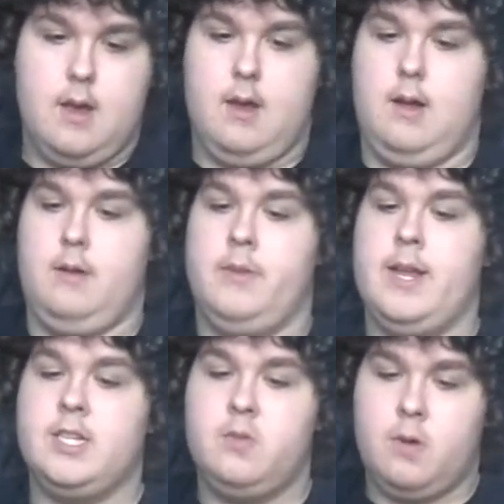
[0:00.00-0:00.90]
Uh, the
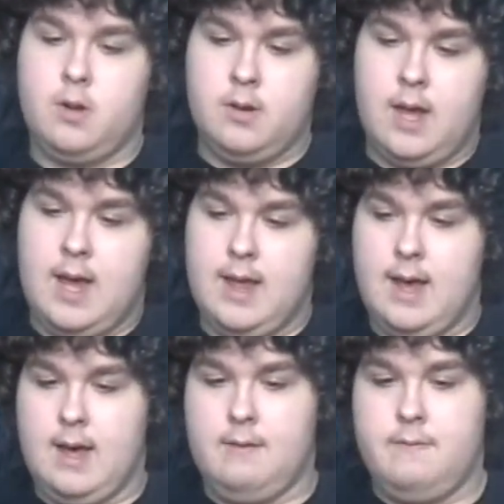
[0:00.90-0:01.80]
next one I
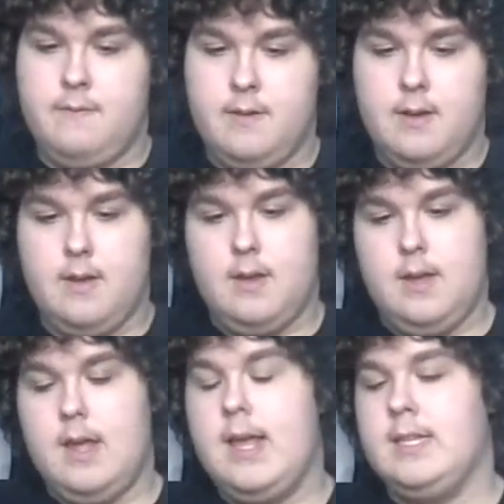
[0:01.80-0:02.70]
have
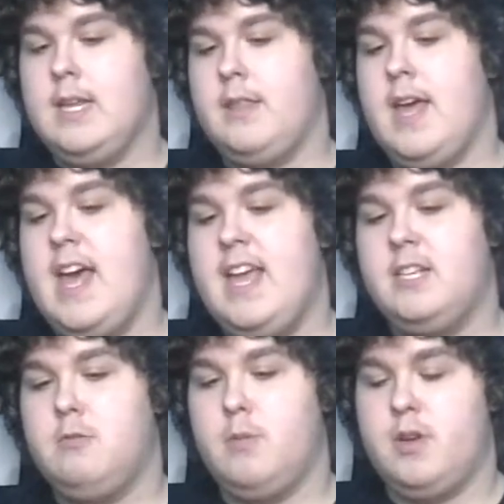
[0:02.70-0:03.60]
is that the
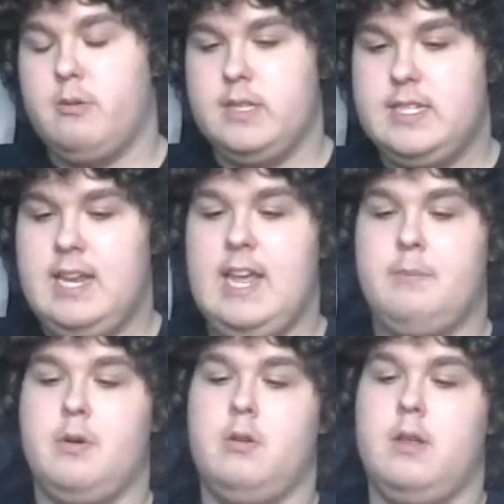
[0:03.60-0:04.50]
Hex will become
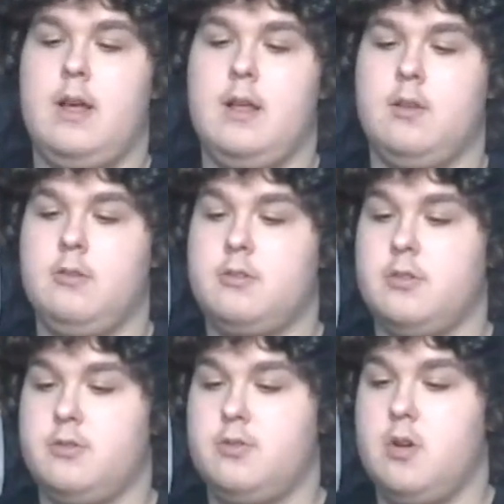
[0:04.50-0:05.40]
unstable and lose
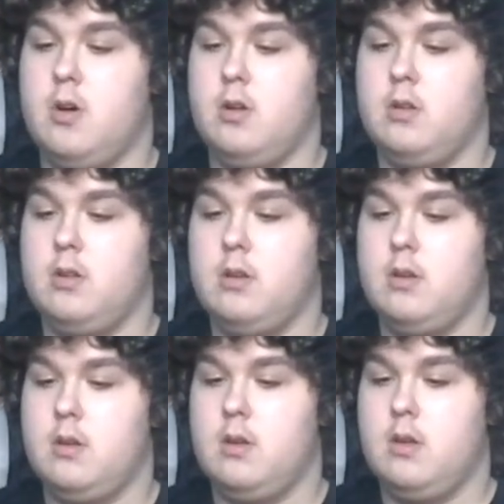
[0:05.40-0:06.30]
control
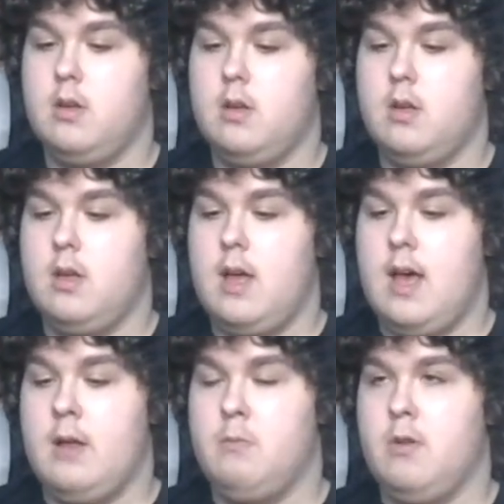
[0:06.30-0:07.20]

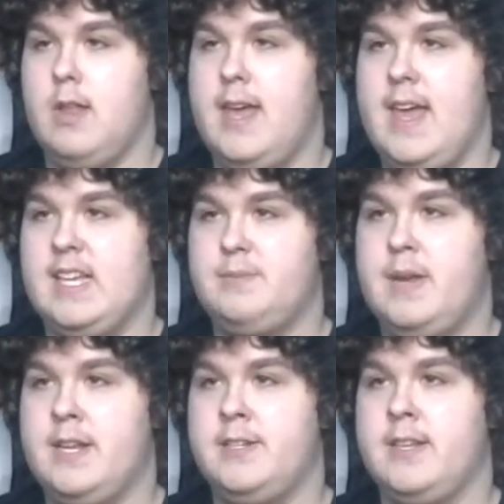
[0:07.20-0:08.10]
and will
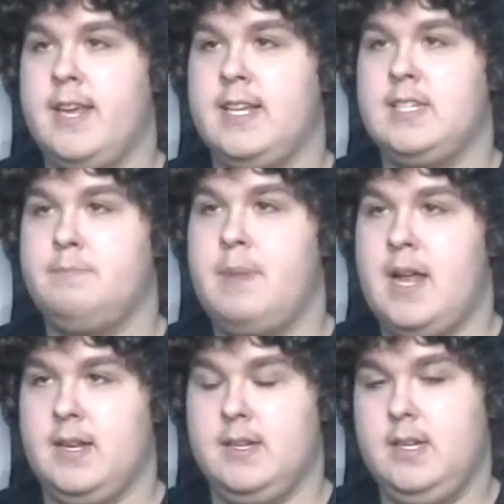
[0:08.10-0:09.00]
exponentially
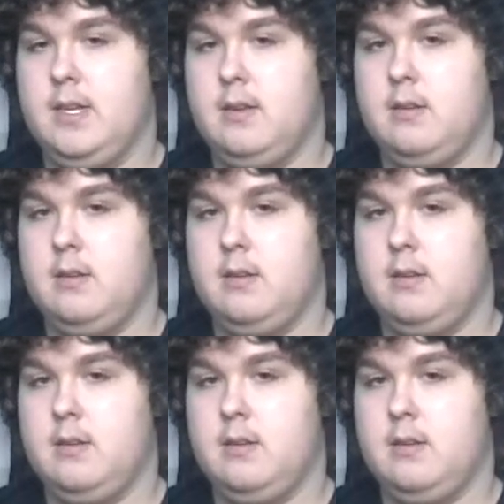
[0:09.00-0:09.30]
expand